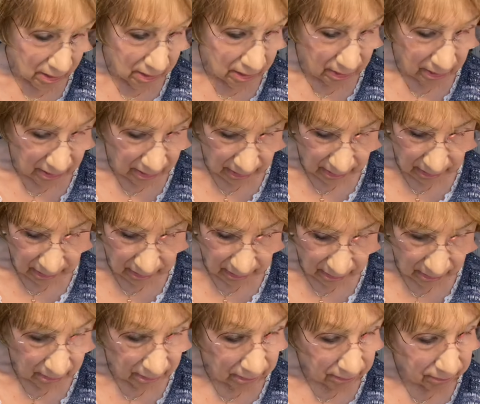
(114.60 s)
and
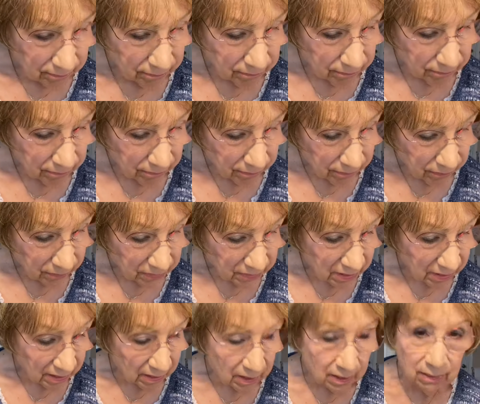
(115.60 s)
uh,
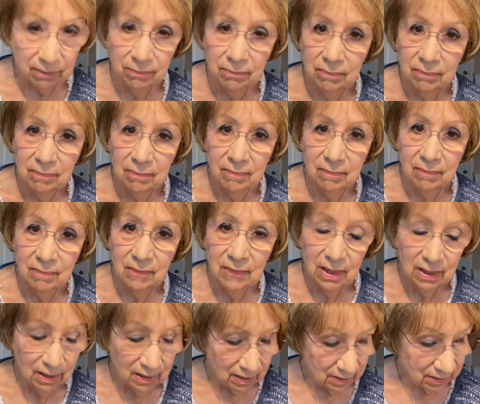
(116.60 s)
10
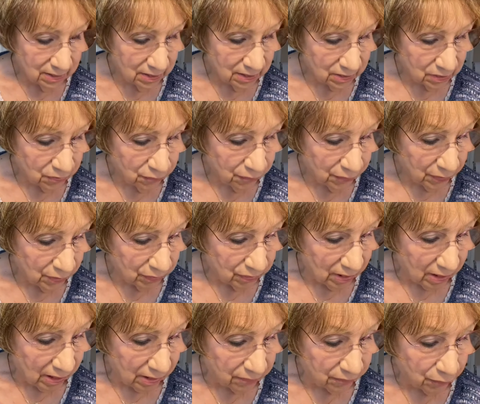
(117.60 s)
says, Fear
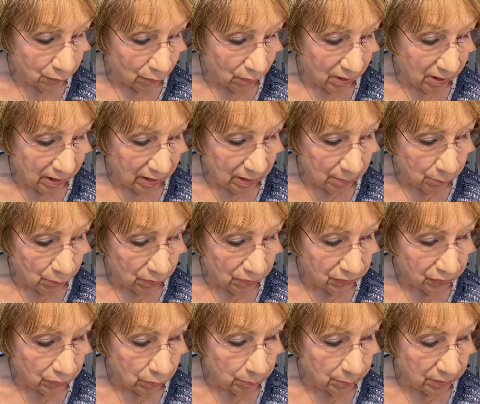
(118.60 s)
not, for I am with you.